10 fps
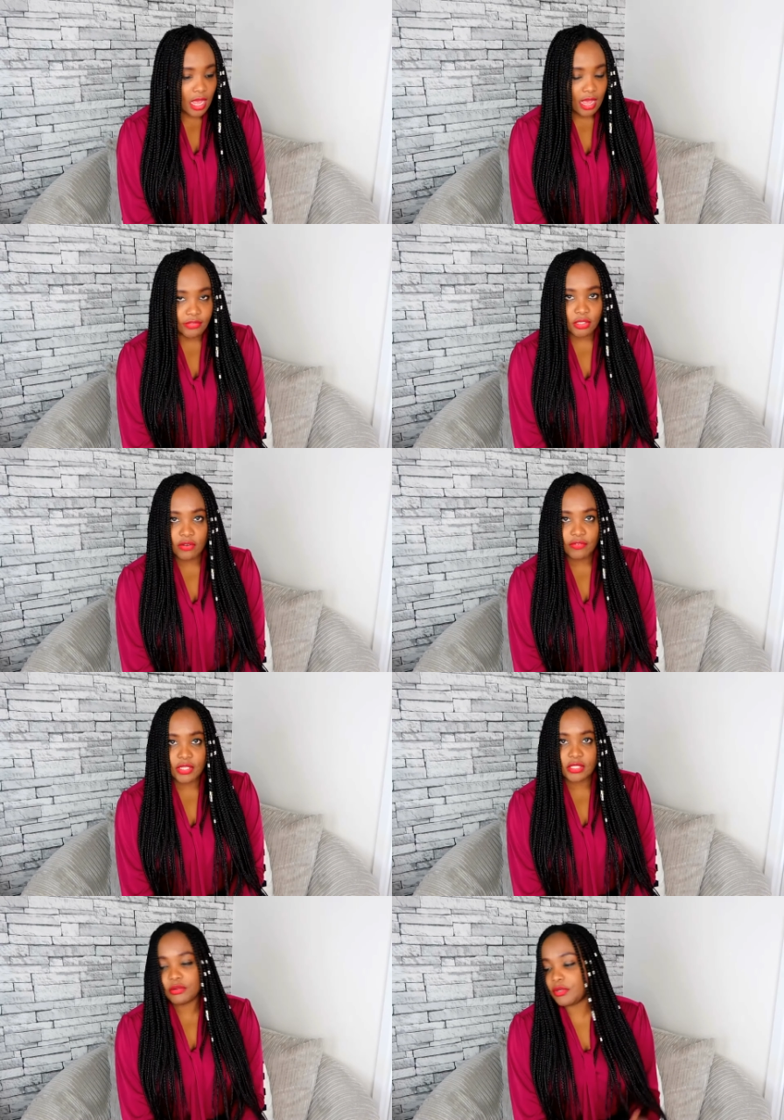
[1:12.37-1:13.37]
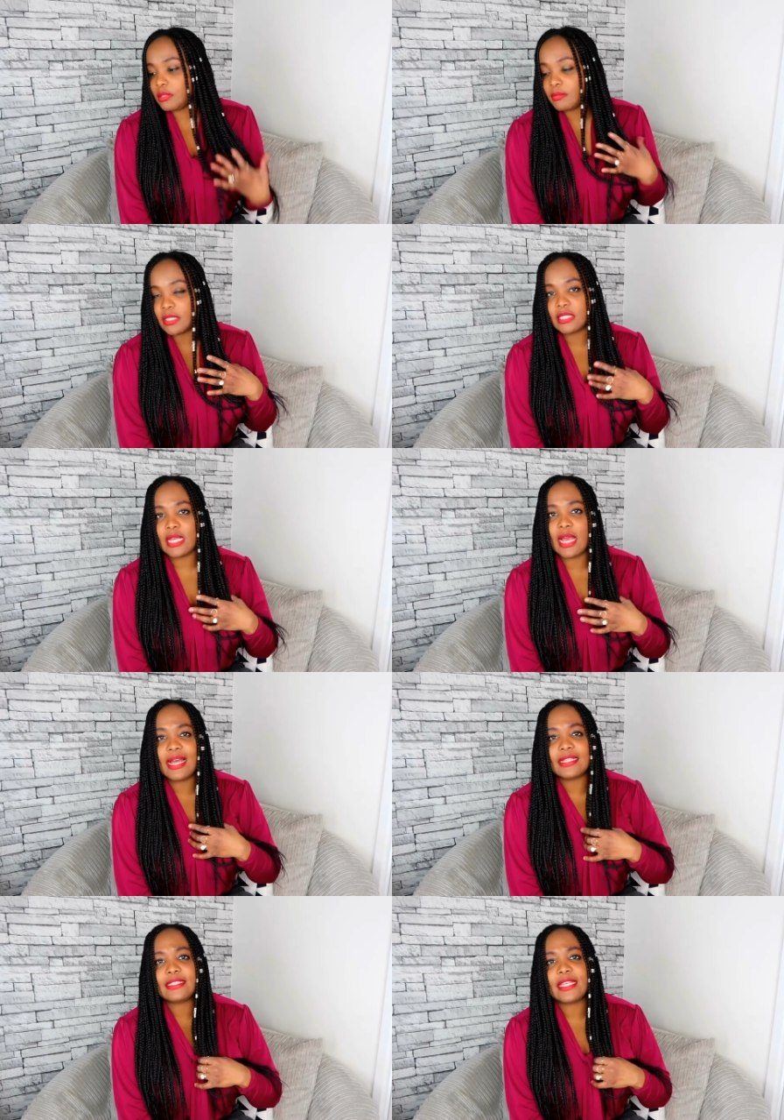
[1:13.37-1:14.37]
have to offer this Christmas.
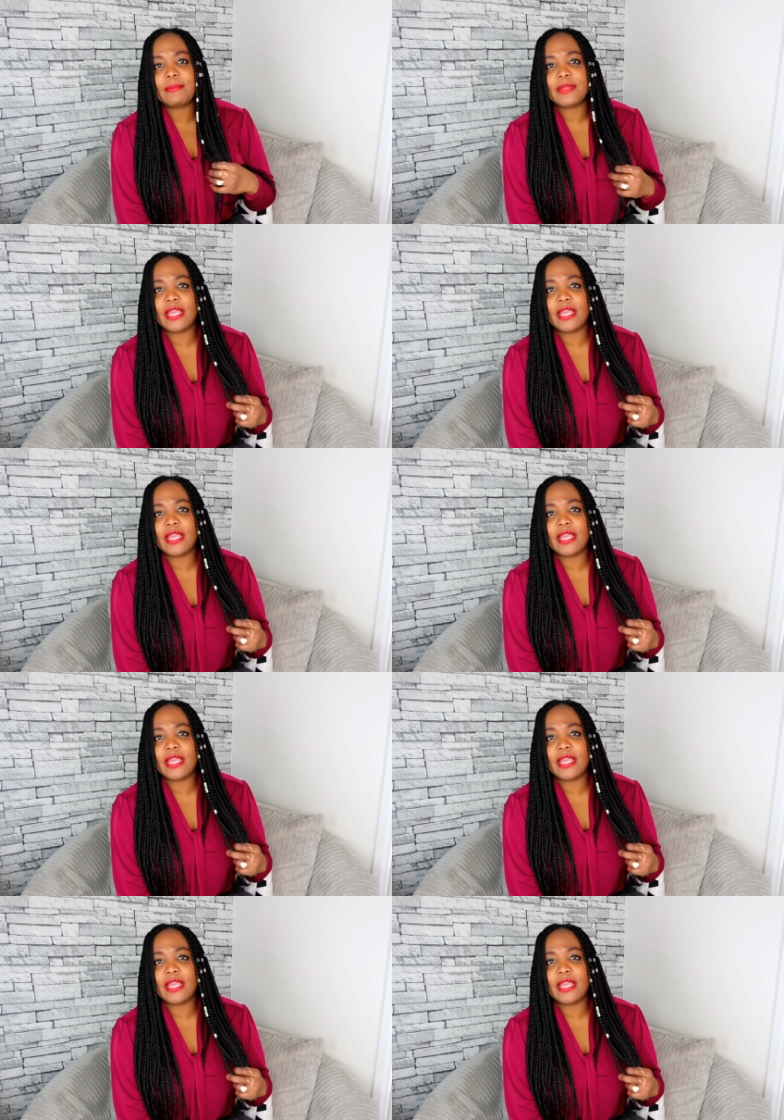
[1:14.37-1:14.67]
And um,